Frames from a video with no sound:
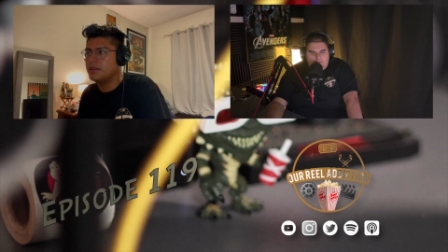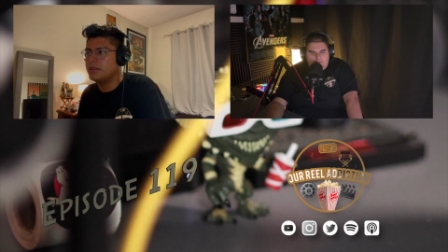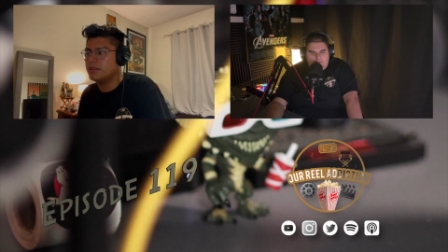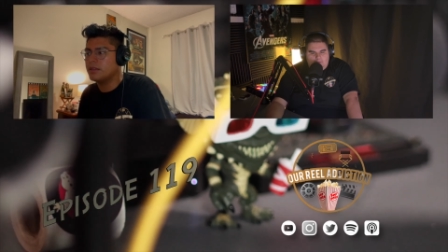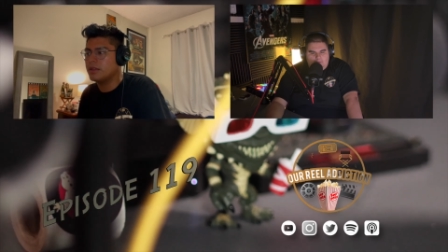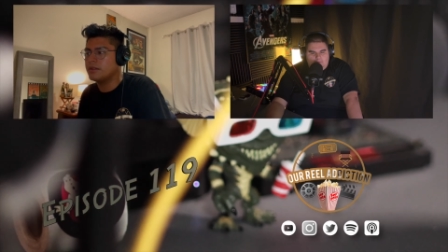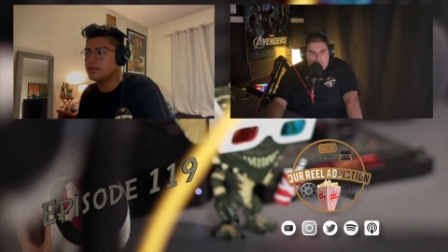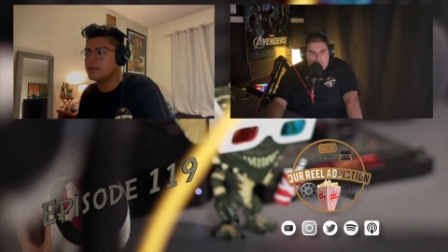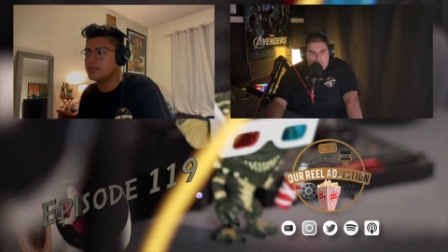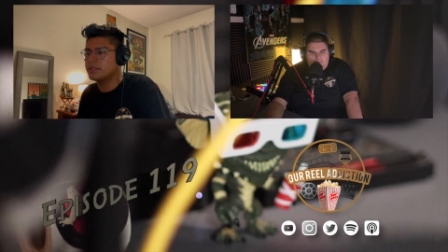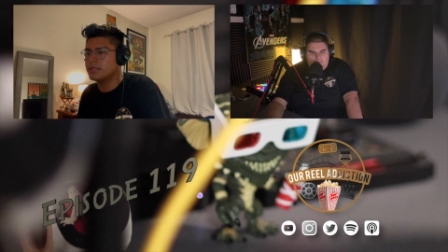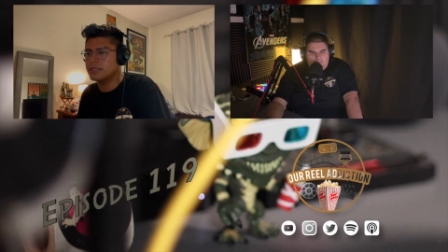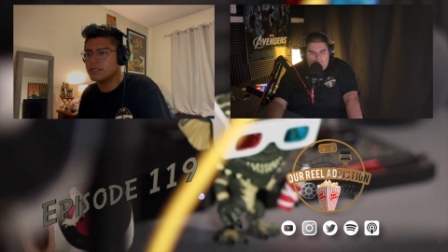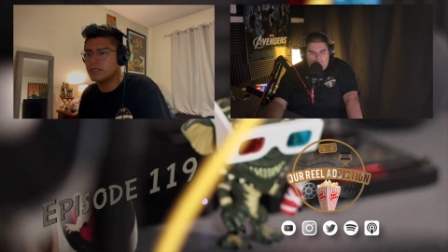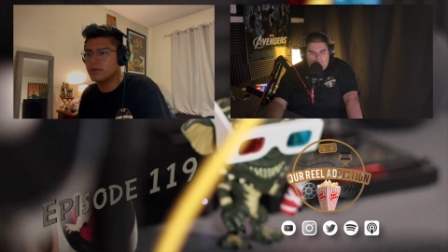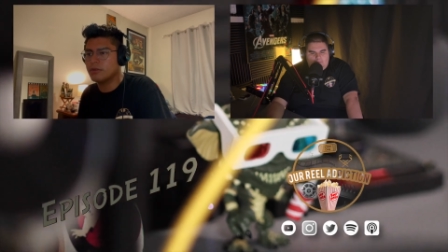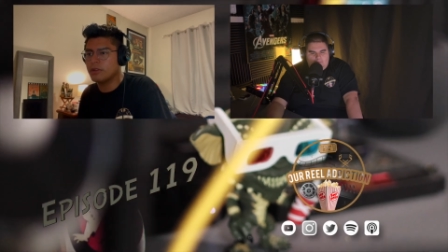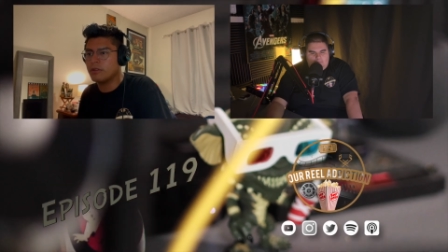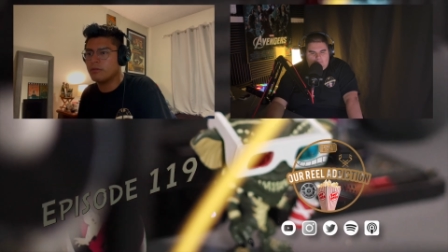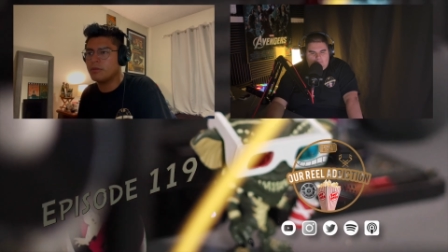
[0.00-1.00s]
there's a
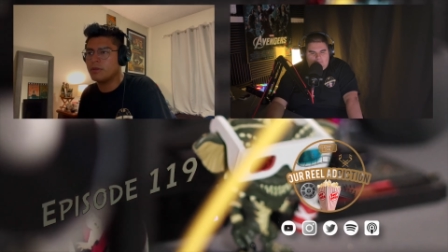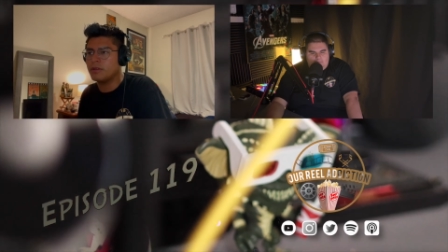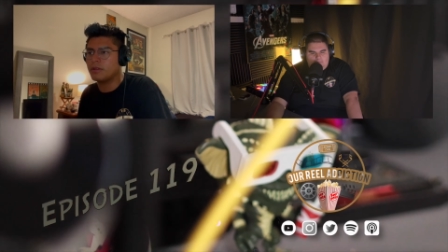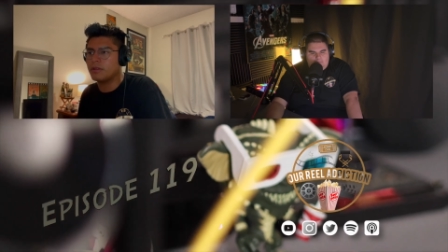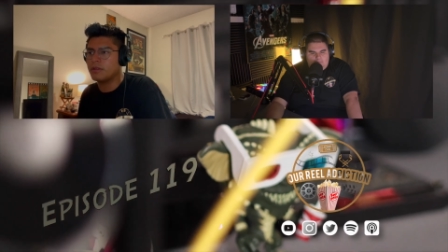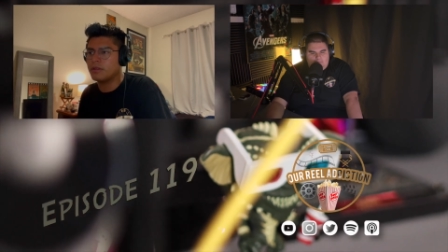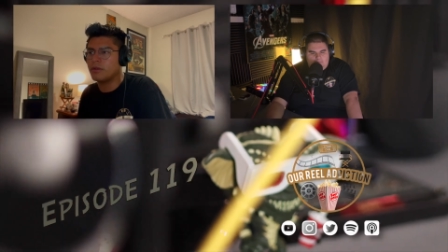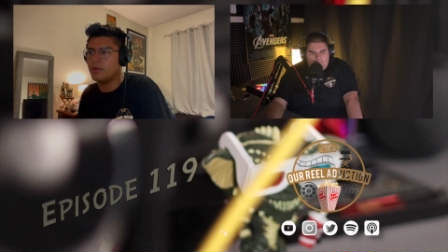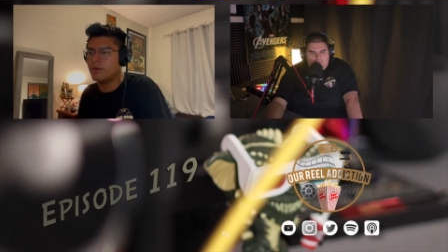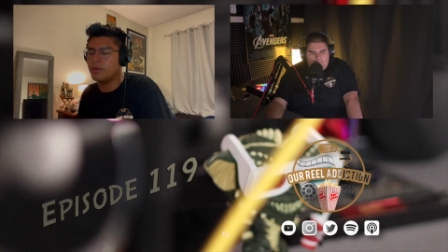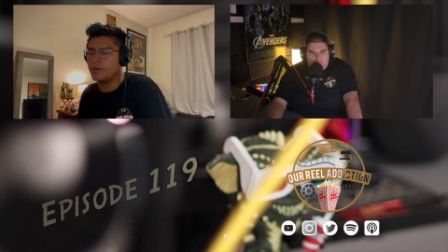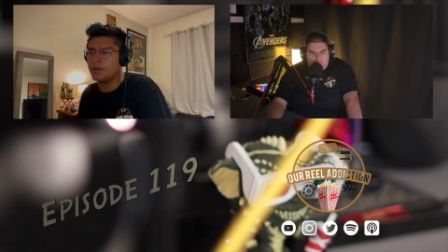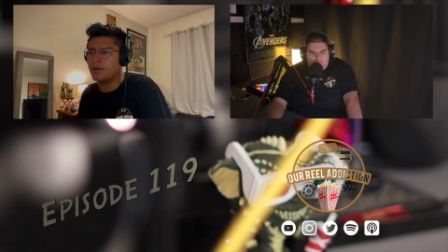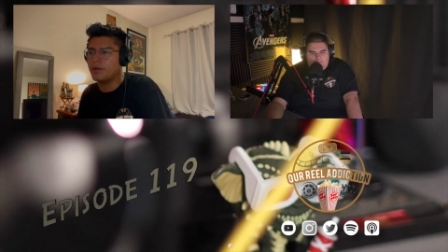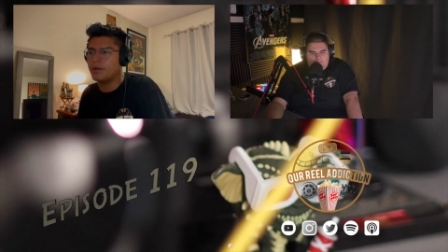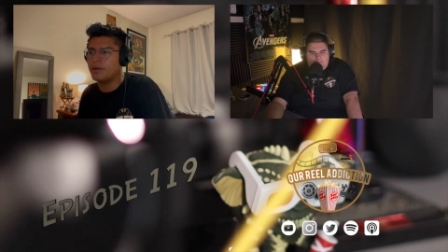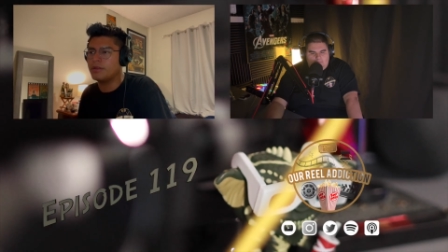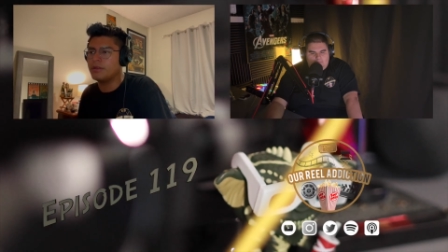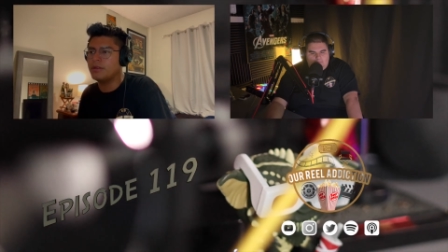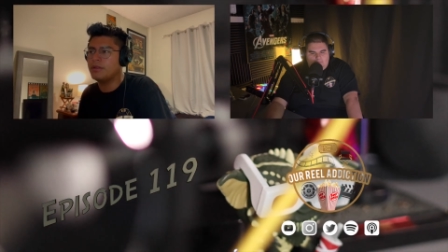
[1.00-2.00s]
disagreement going
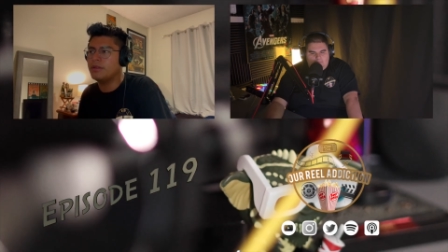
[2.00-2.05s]
on,